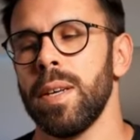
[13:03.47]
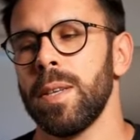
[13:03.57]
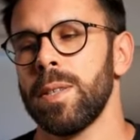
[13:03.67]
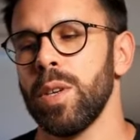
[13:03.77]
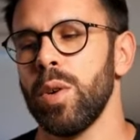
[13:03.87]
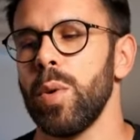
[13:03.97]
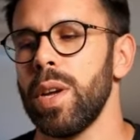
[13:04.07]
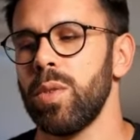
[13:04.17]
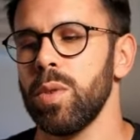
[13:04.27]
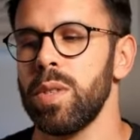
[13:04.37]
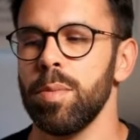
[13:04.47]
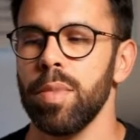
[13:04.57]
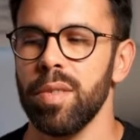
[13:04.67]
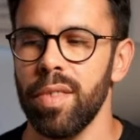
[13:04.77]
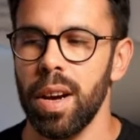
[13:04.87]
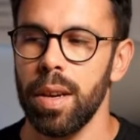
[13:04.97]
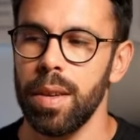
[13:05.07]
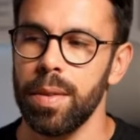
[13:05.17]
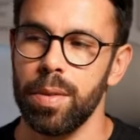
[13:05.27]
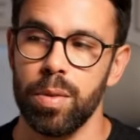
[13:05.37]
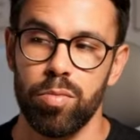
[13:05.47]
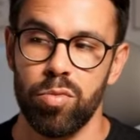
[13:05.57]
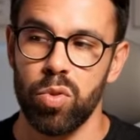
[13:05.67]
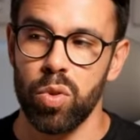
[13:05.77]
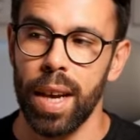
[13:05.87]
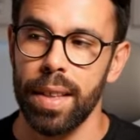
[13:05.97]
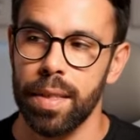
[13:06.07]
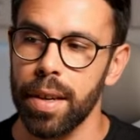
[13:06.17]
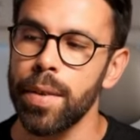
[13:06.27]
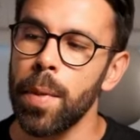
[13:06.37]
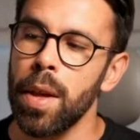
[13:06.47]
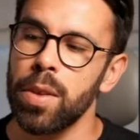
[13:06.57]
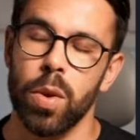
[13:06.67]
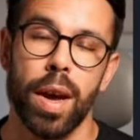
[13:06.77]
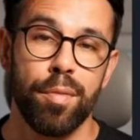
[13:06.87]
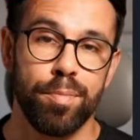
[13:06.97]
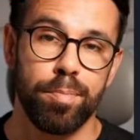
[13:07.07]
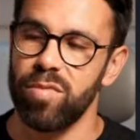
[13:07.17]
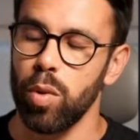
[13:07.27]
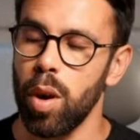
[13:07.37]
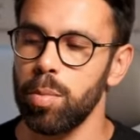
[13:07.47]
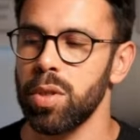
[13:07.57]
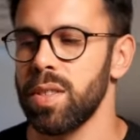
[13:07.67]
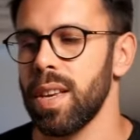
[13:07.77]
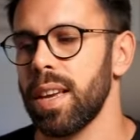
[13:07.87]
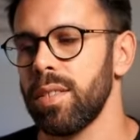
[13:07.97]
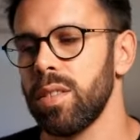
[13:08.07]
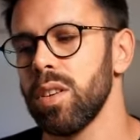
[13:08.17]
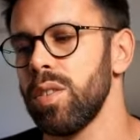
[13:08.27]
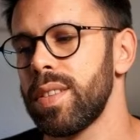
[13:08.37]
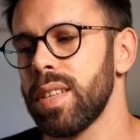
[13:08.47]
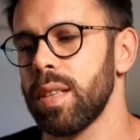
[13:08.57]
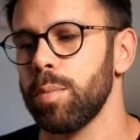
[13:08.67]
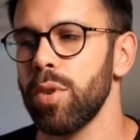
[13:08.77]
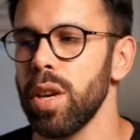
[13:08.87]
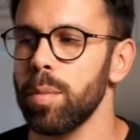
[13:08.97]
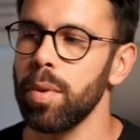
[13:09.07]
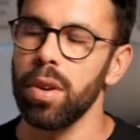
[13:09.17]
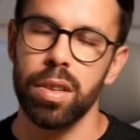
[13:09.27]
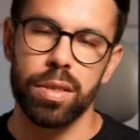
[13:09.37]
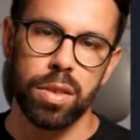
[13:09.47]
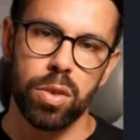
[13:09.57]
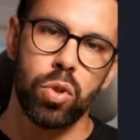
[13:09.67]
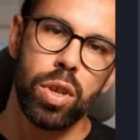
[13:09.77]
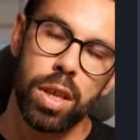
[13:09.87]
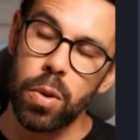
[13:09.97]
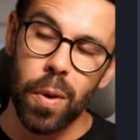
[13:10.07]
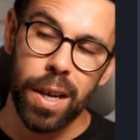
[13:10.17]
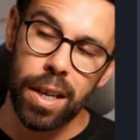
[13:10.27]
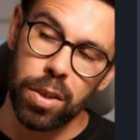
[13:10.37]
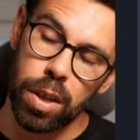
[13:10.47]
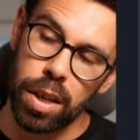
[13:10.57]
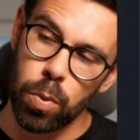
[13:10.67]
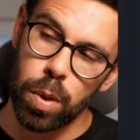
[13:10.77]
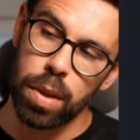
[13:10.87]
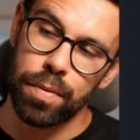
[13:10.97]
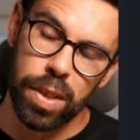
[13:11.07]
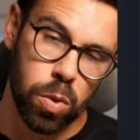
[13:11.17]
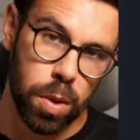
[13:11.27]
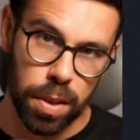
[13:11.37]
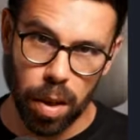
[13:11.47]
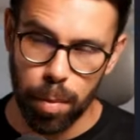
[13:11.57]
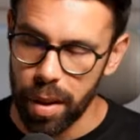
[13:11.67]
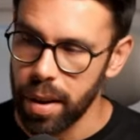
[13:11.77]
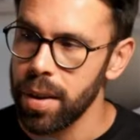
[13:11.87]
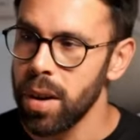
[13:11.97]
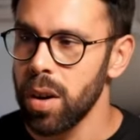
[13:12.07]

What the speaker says: So it would simplify to get there. So I have two options. I can go and set a breakpoint, continue, and it will eventually stop there.